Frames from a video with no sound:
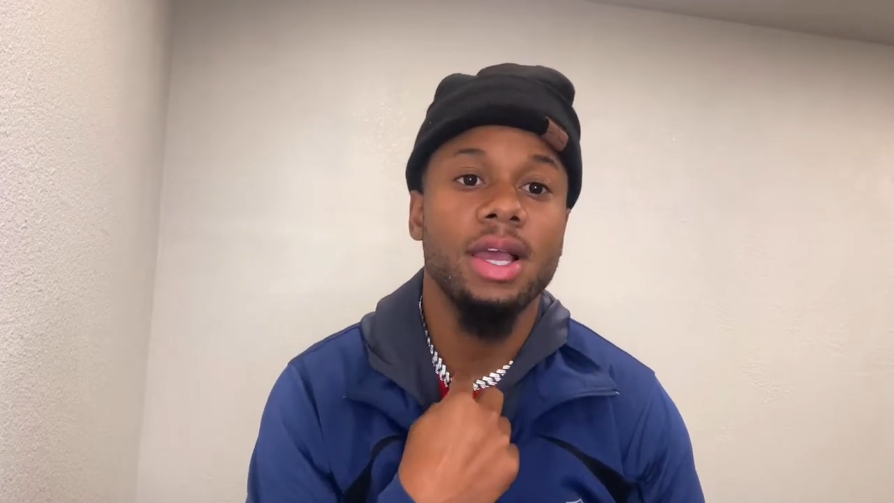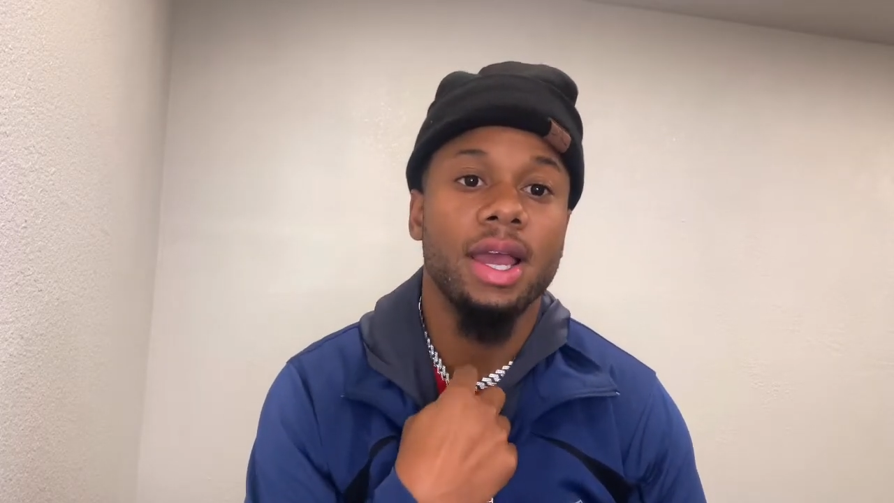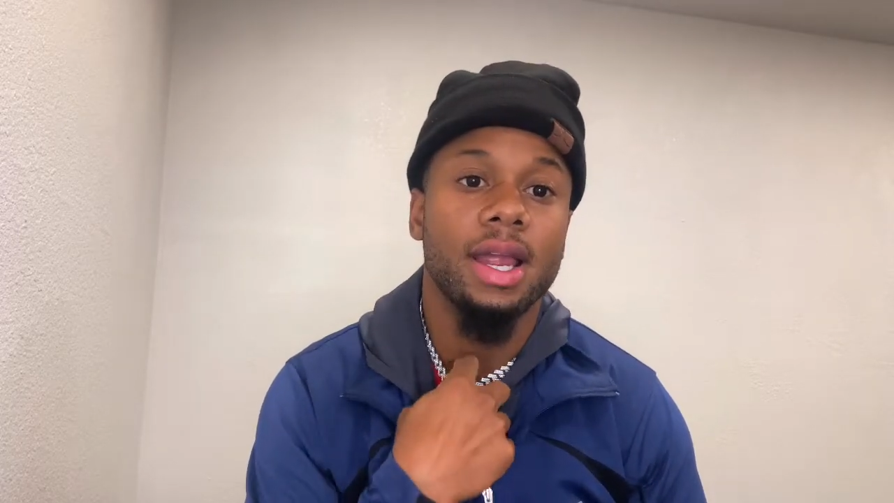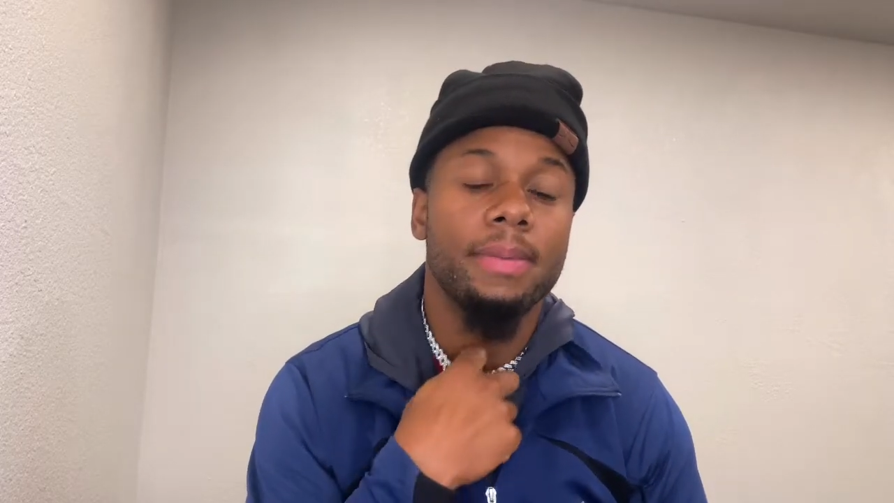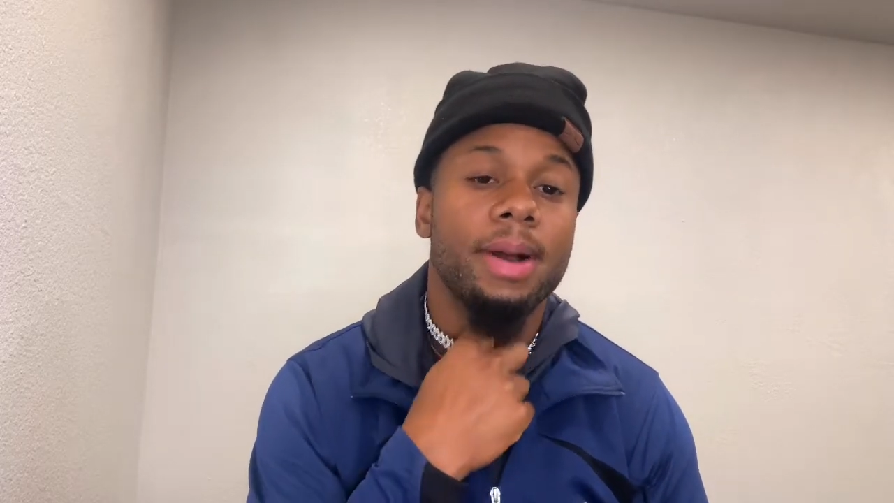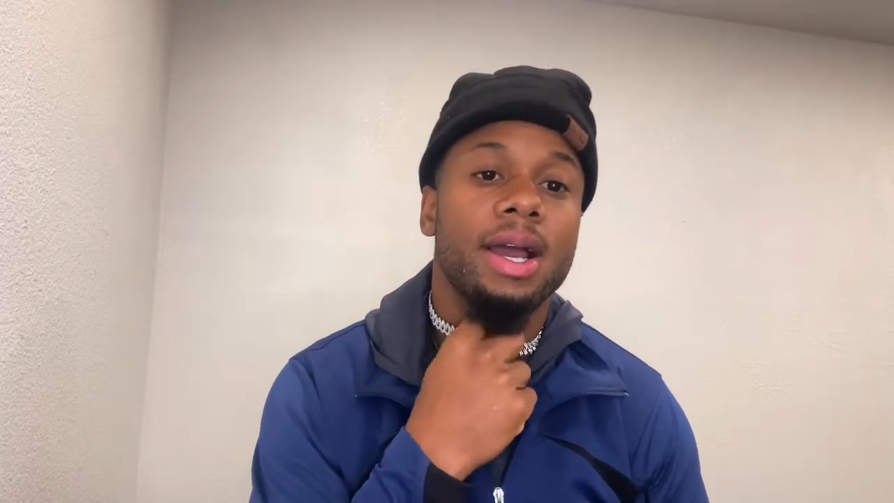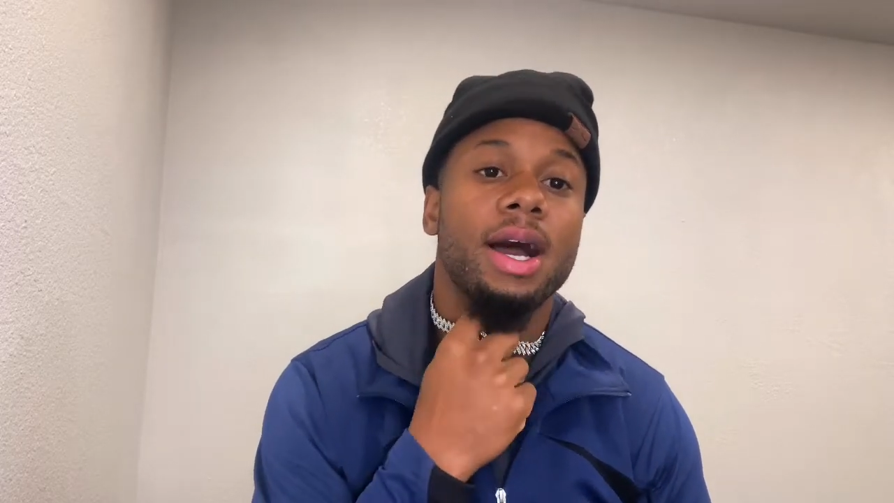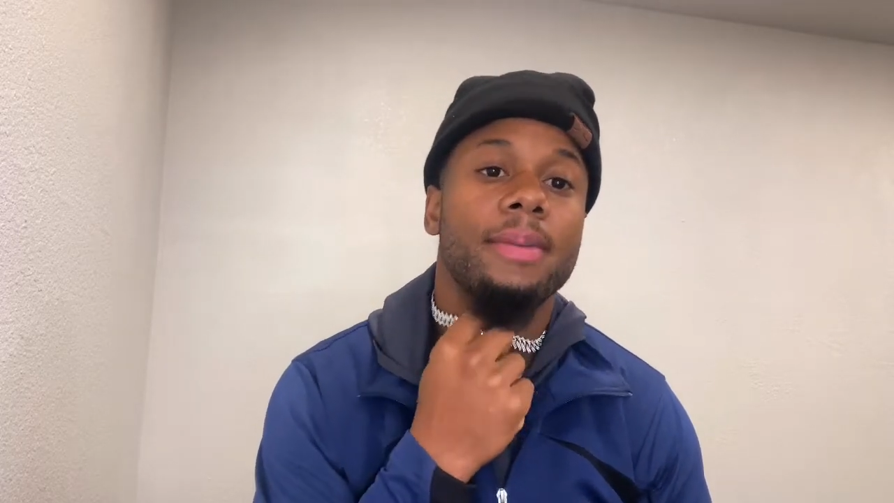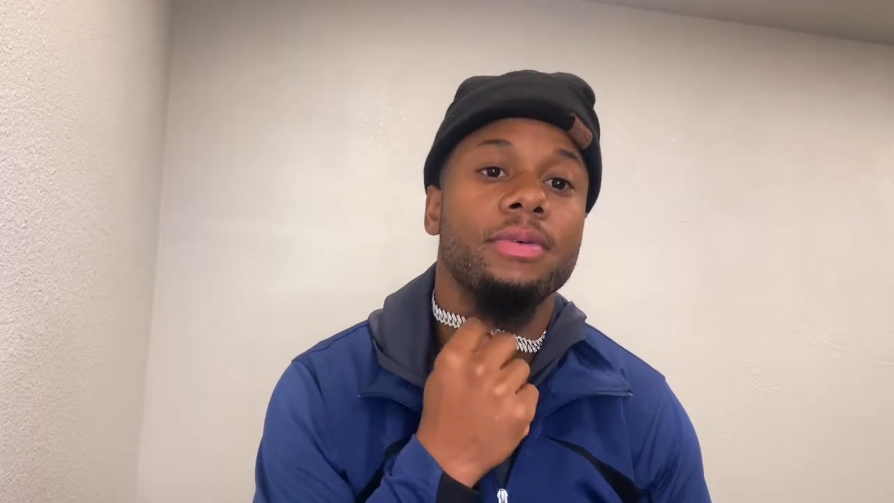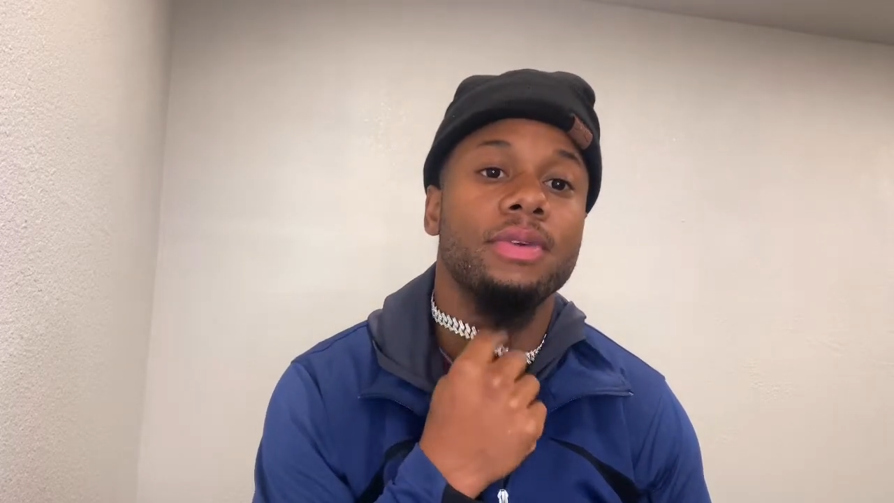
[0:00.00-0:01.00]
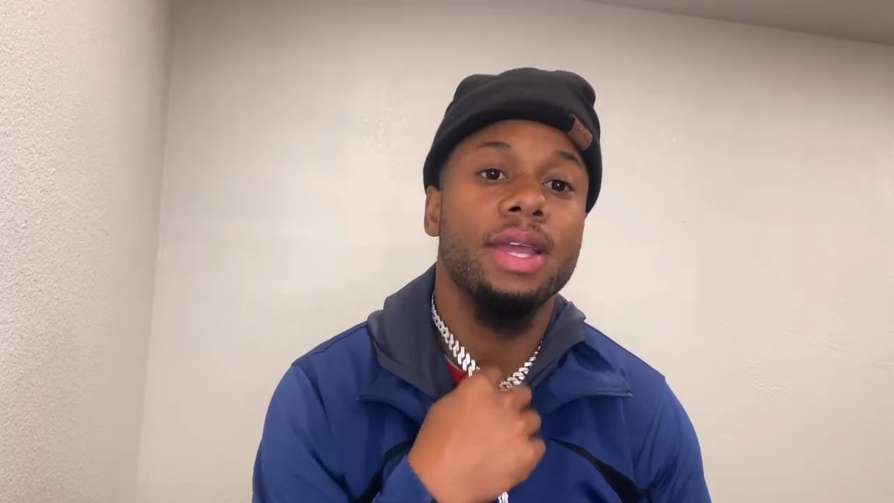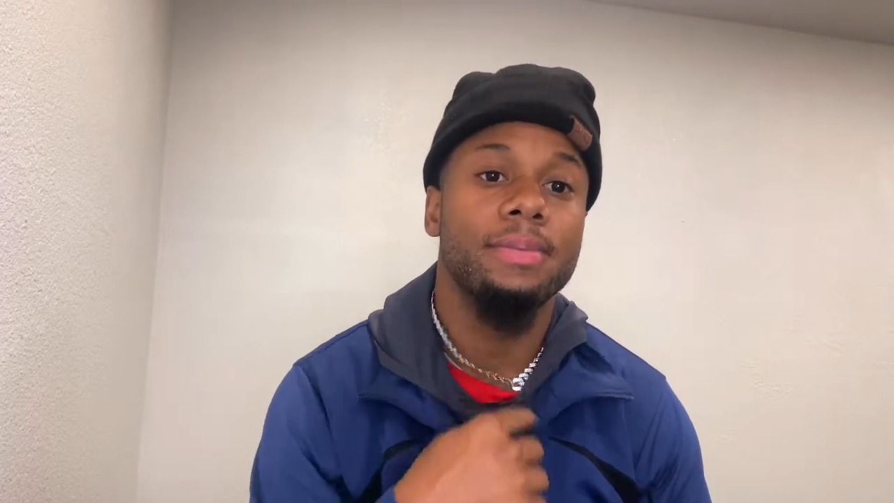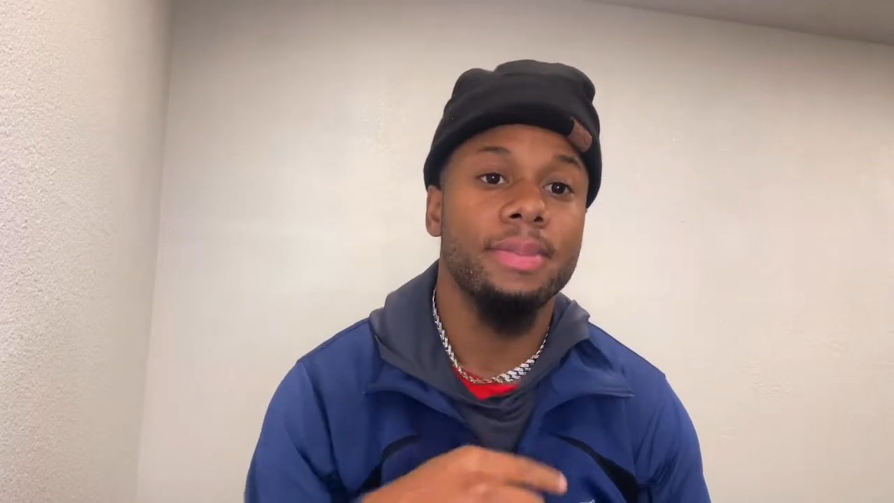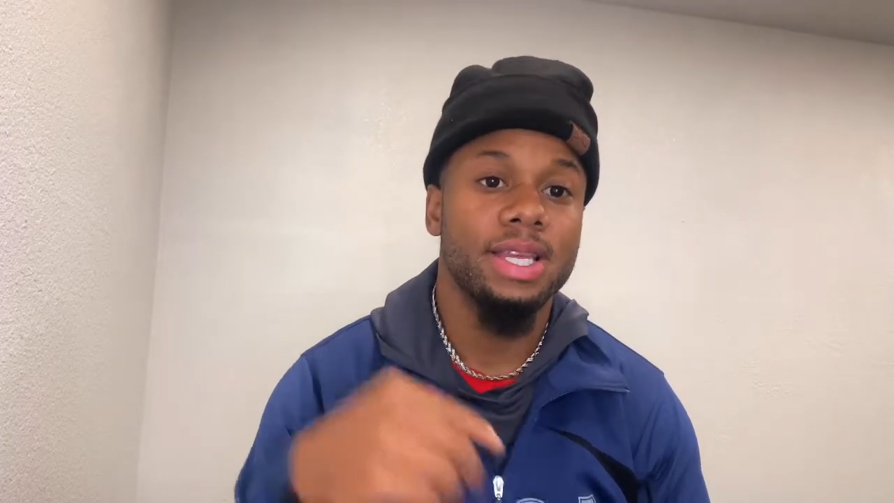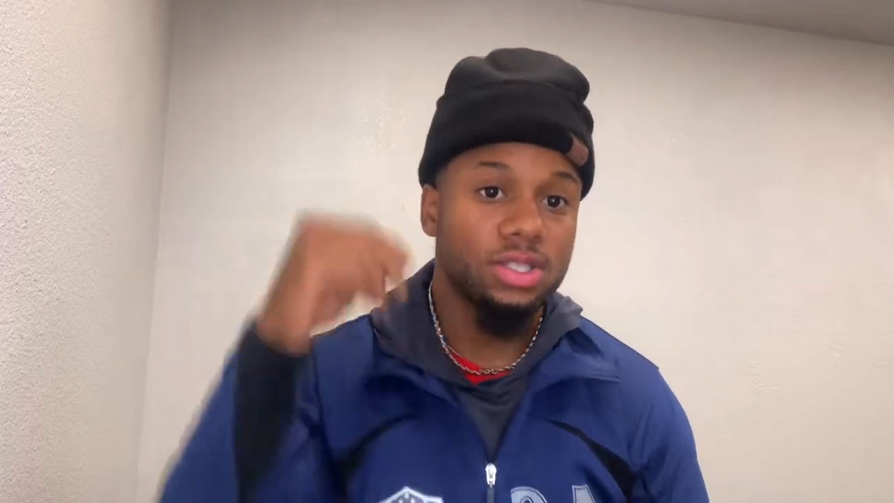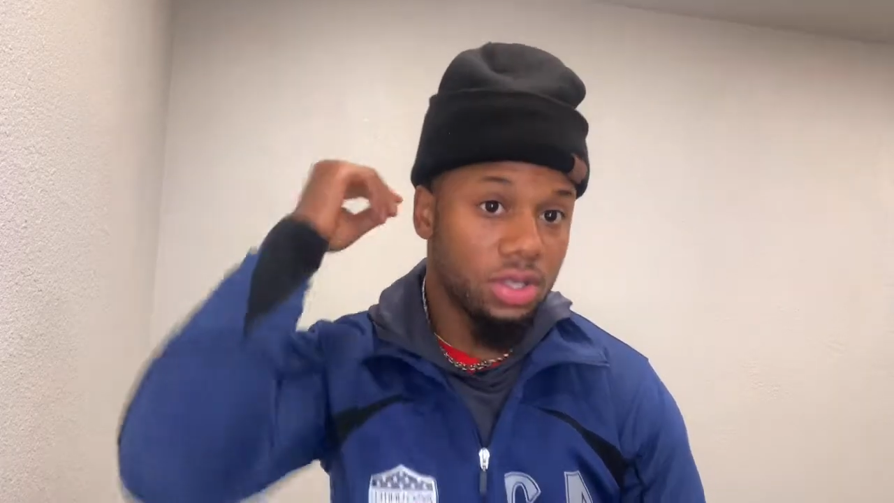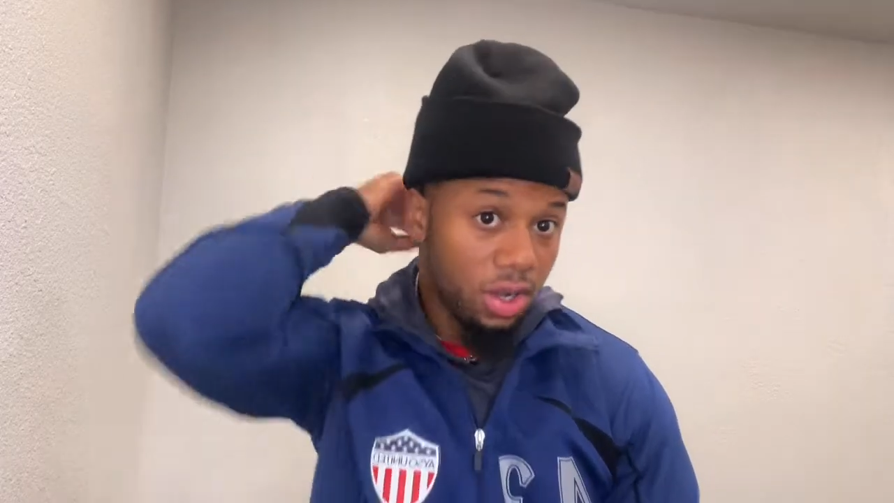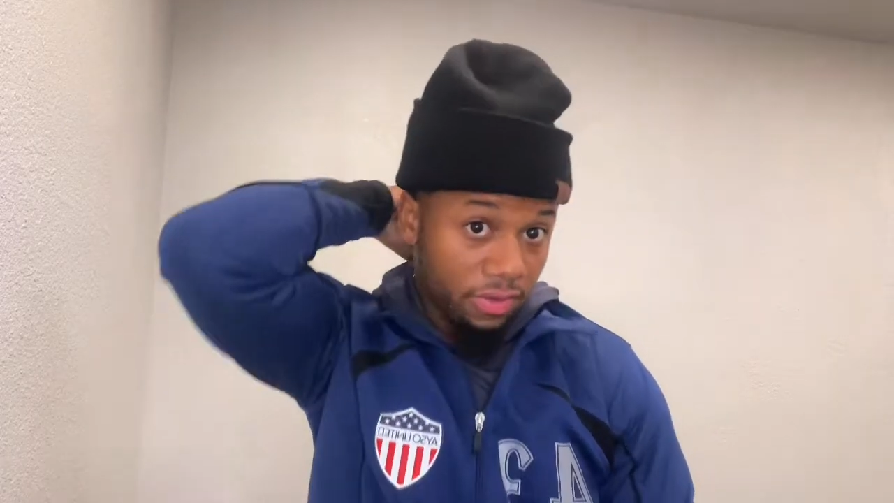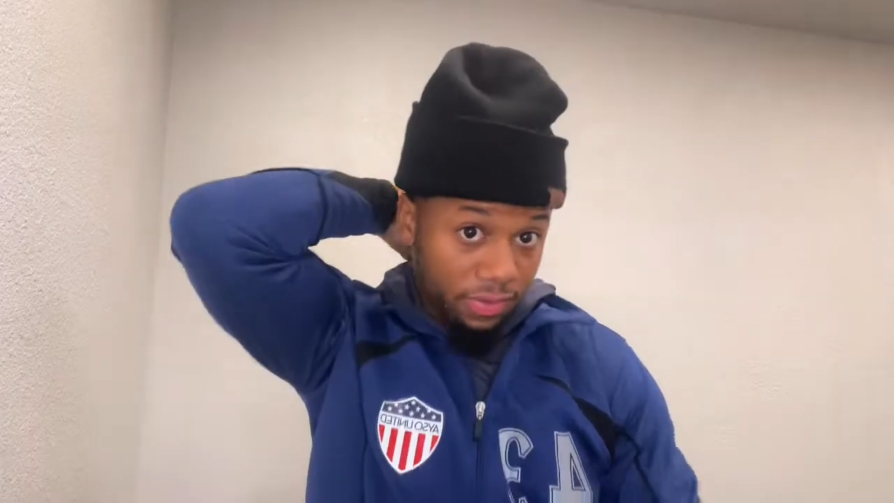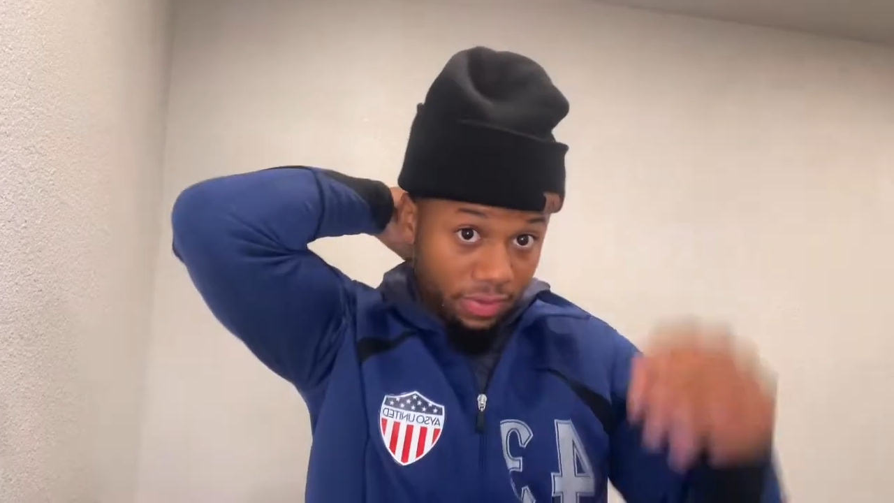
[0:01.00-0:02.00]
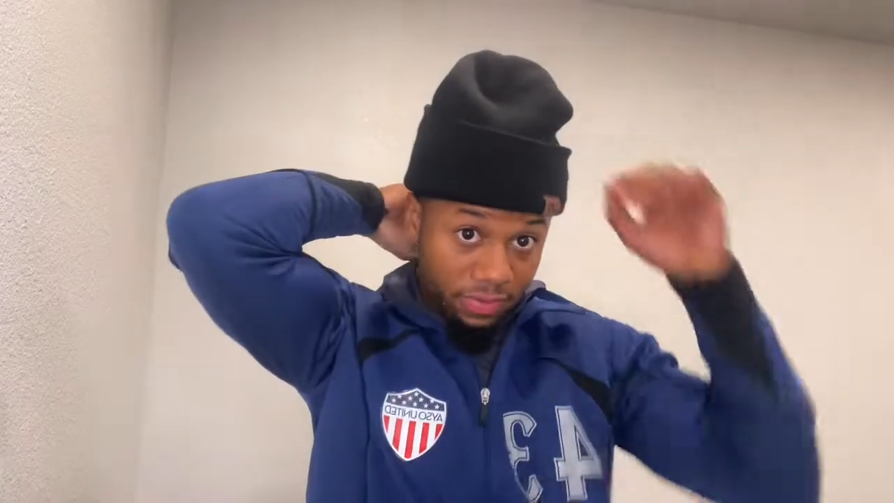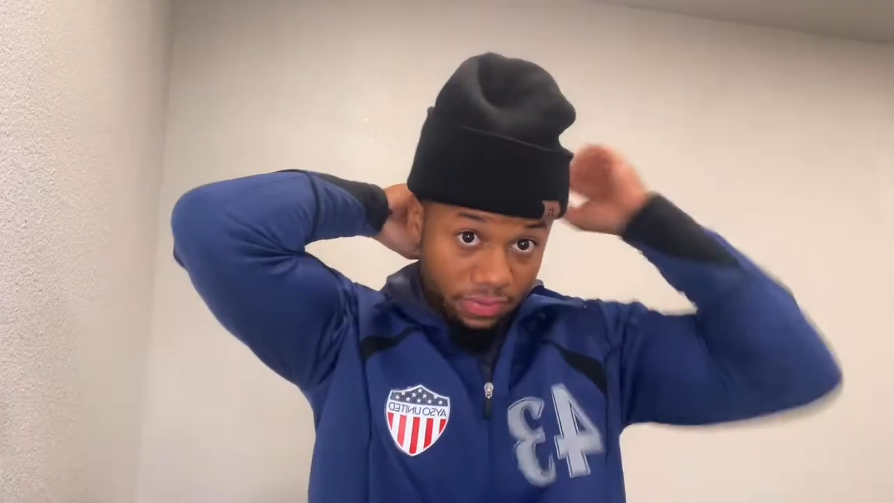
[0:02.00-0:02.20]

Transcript: Everybody operating based off of,